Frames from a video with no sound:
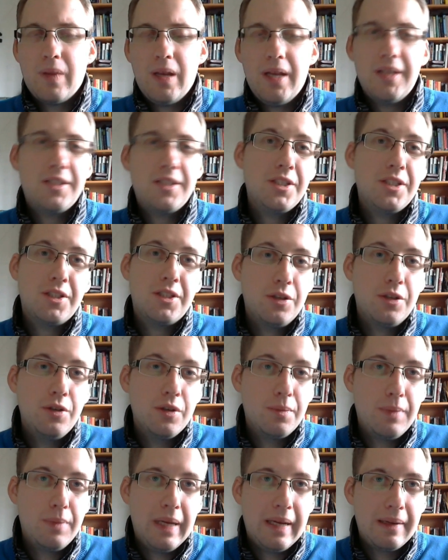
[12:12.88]
It's just a
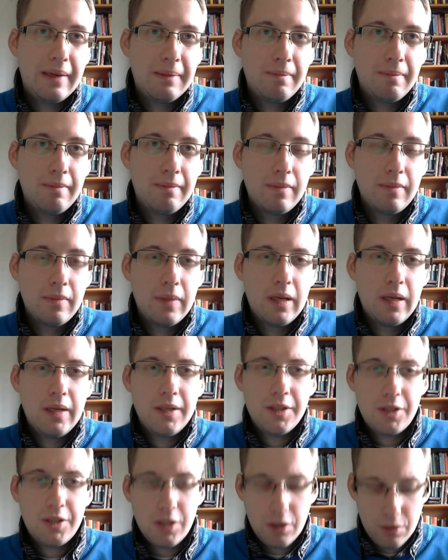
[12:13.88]
good pen.
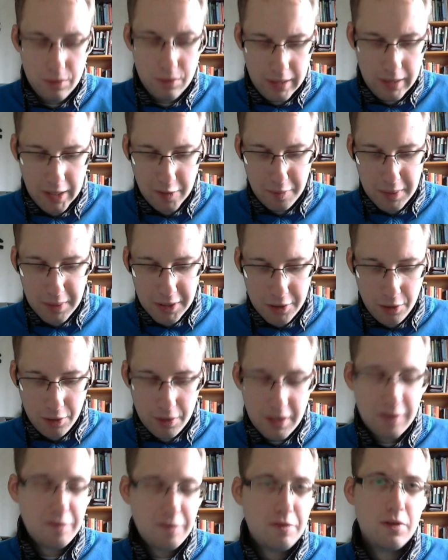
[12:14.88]
So, I've been
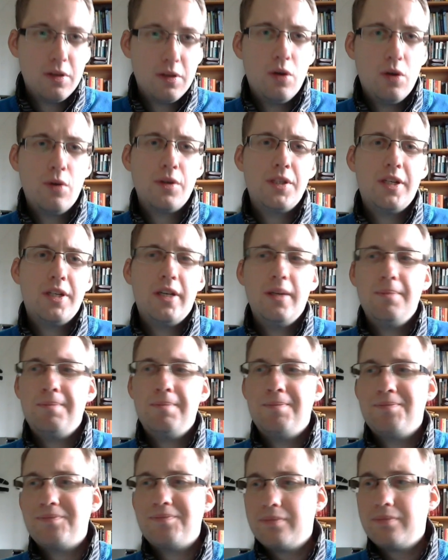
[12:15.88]
talking for a long time.
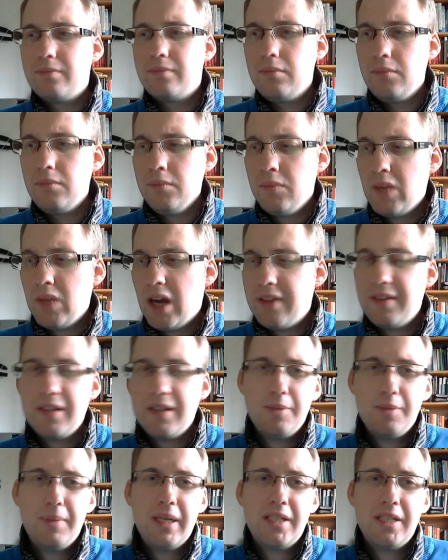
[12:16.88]
I think
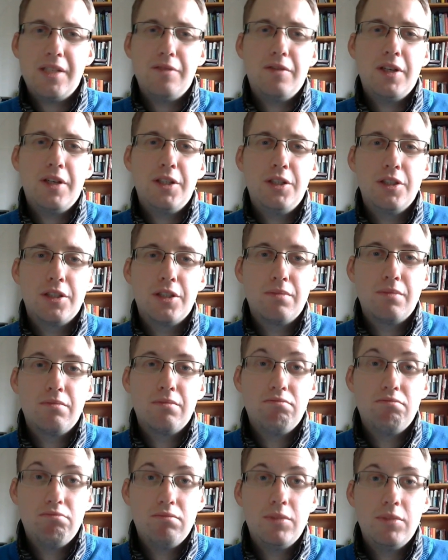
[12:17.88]
it's best if I just
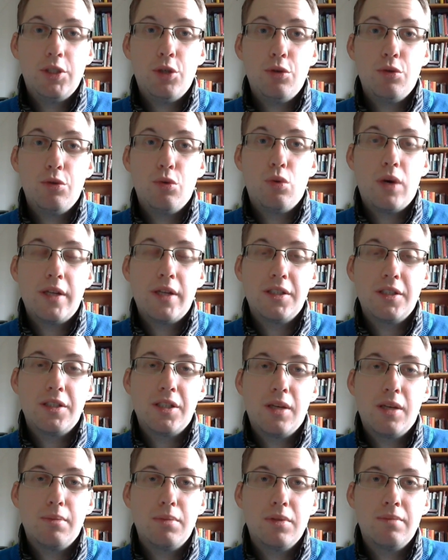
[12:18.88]
show you a writing
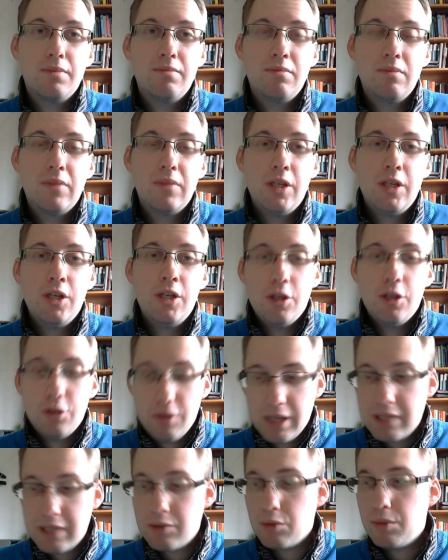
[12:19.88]
sample. So
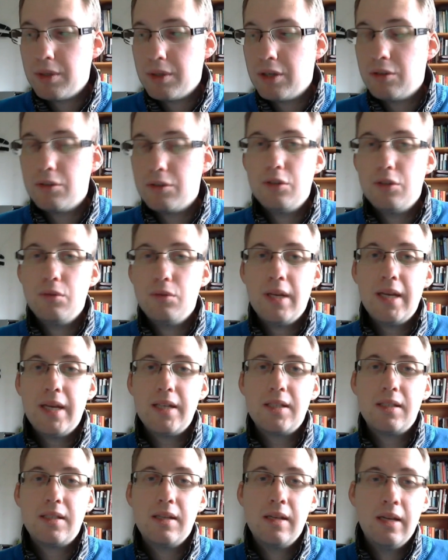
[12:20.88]
that's what we're going to do
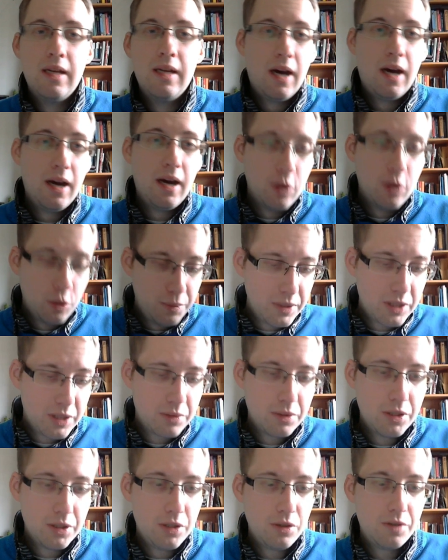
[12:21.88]
next. I hope this
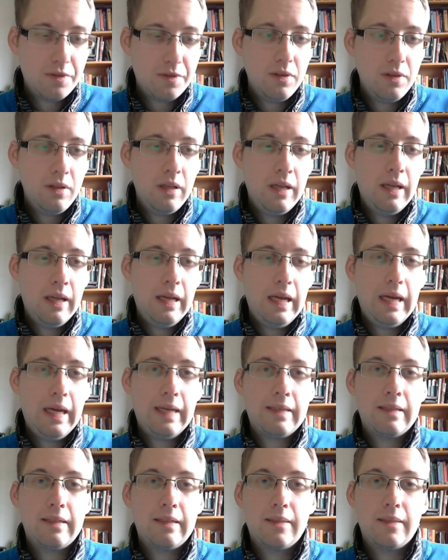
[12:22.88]
was useful,
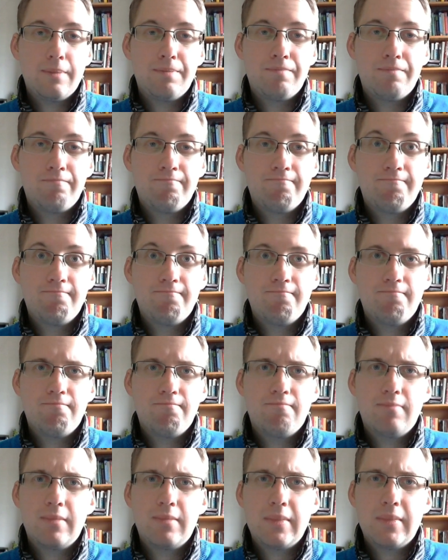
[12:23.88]
and um,
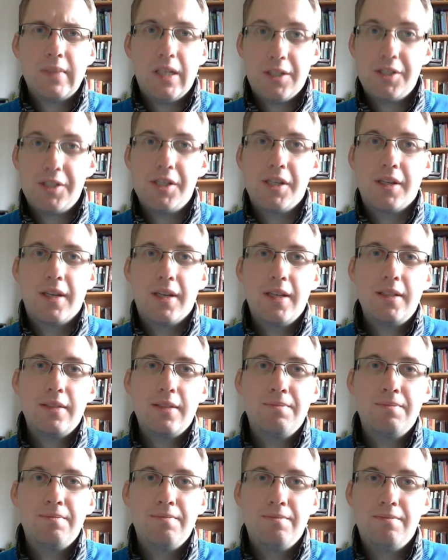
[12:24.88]
I'll see you later.
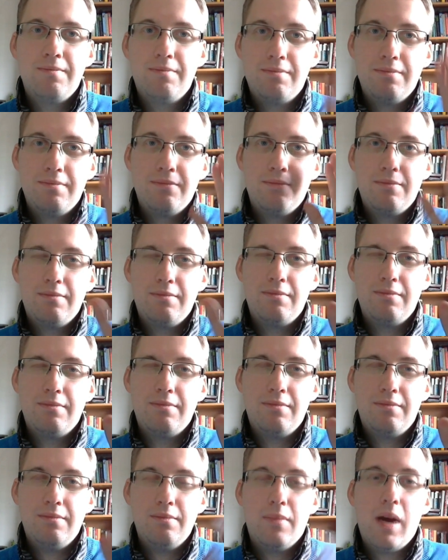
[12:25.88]

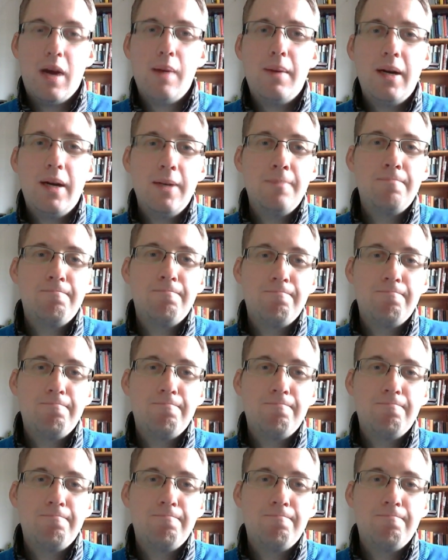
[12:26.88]
Bye-bye.